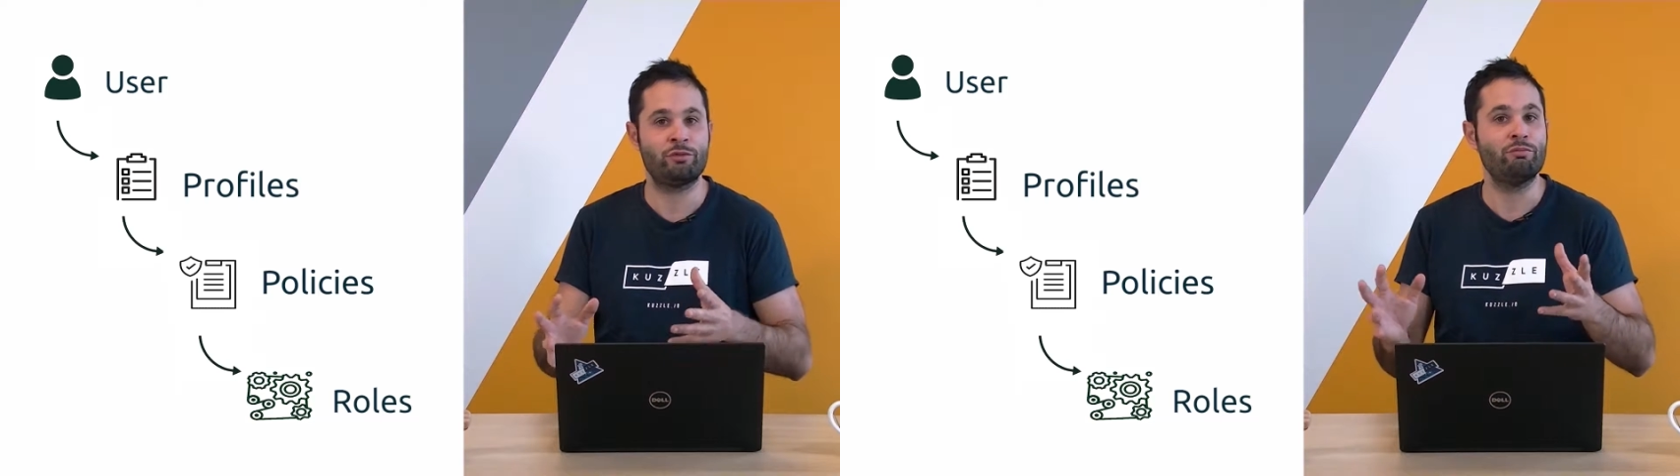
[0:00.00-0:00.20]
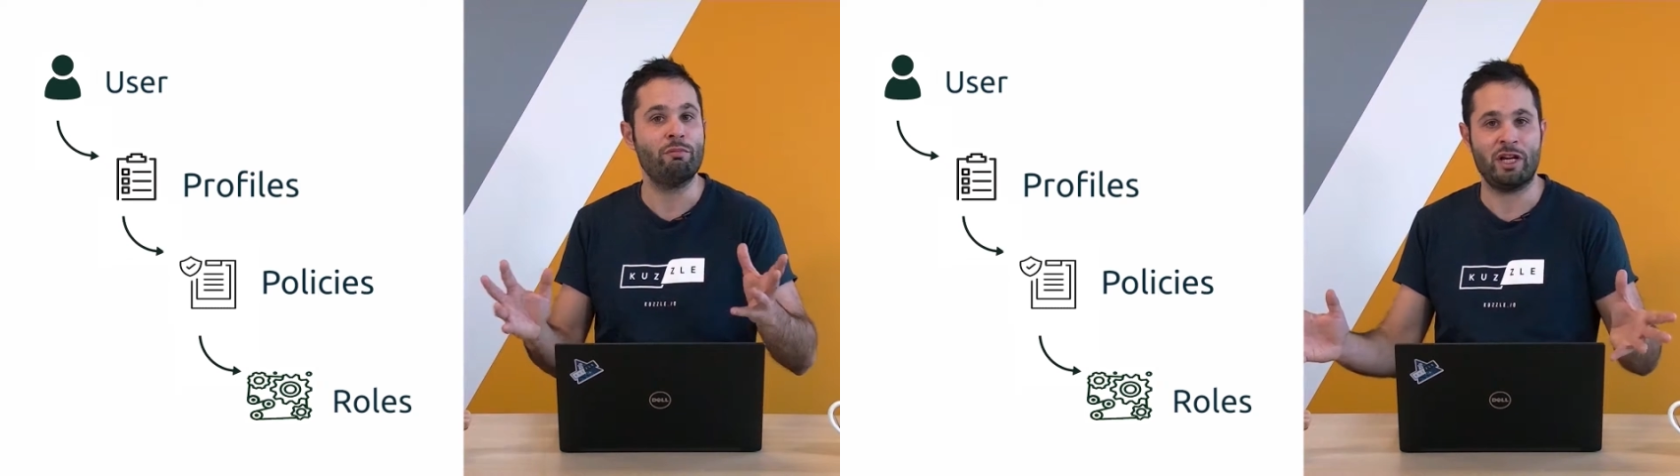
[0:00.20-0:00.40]

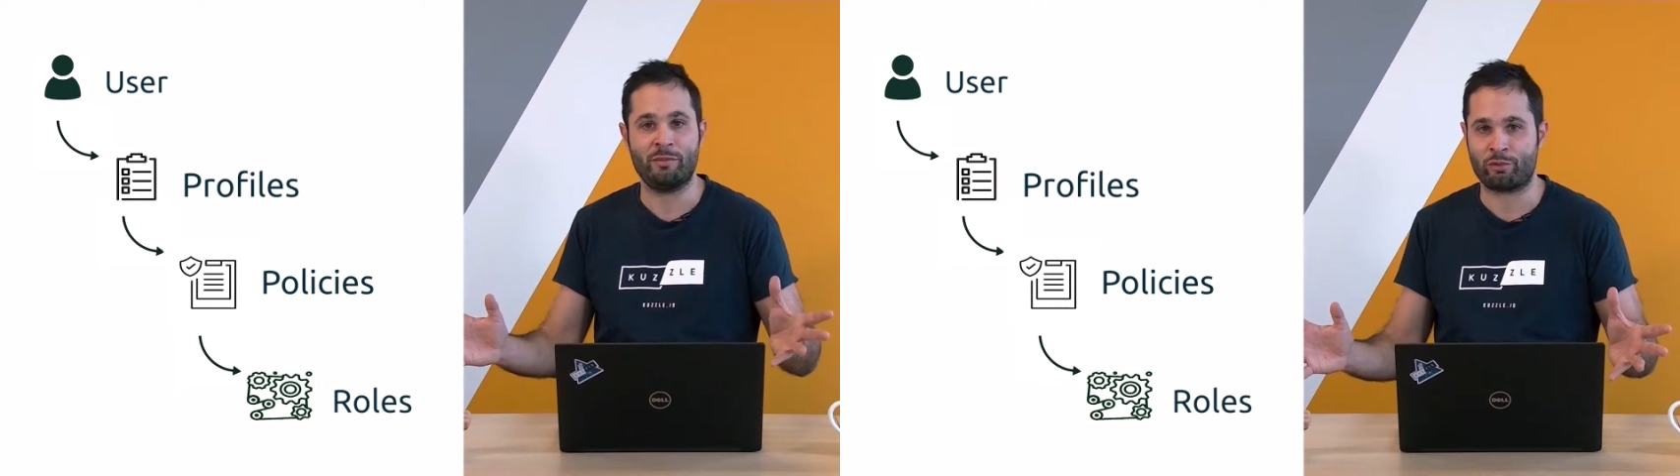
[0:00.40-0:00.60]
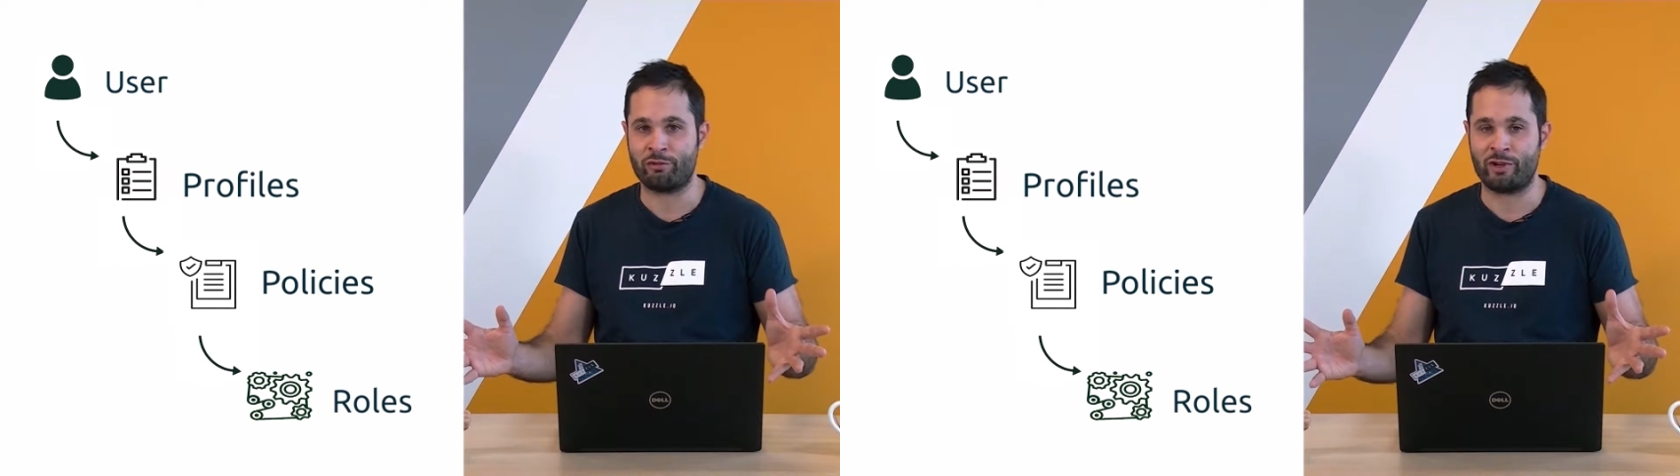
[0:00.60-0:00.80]
to many
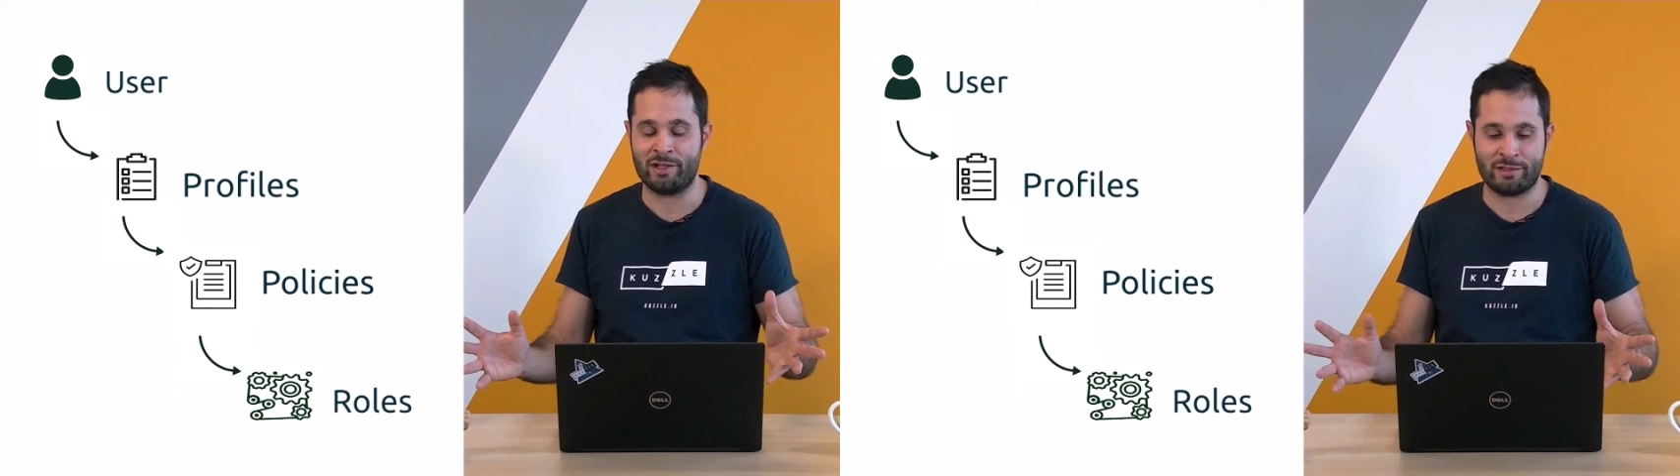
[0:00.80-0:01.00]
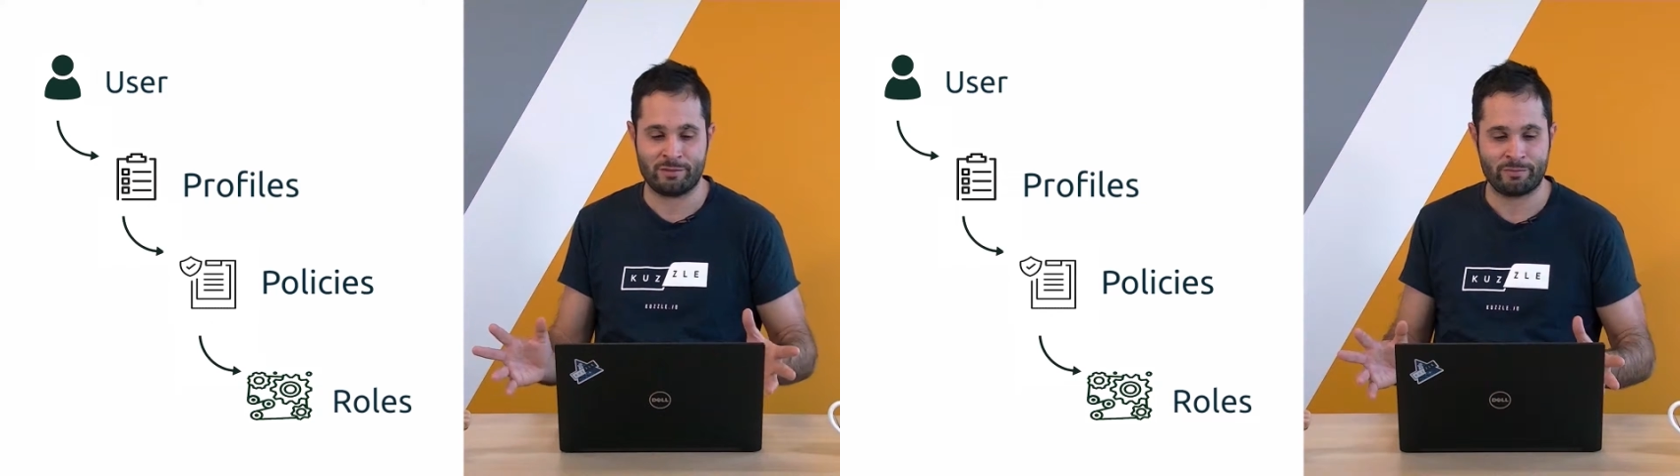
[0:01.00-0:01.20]

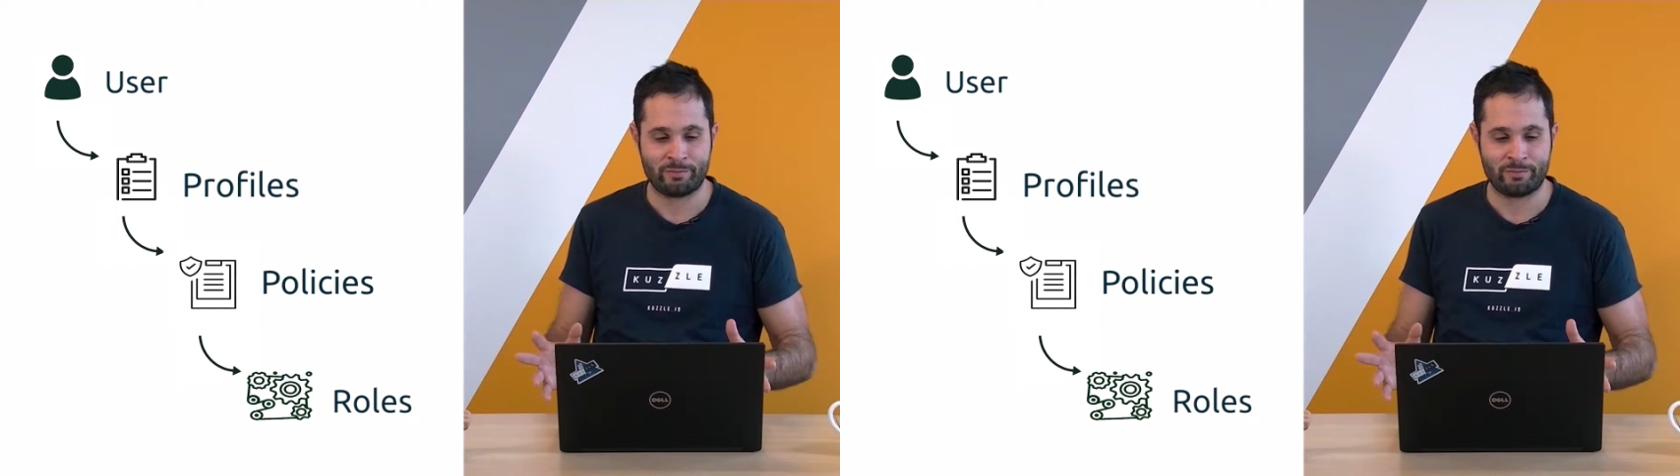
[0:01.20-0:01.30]
profiles.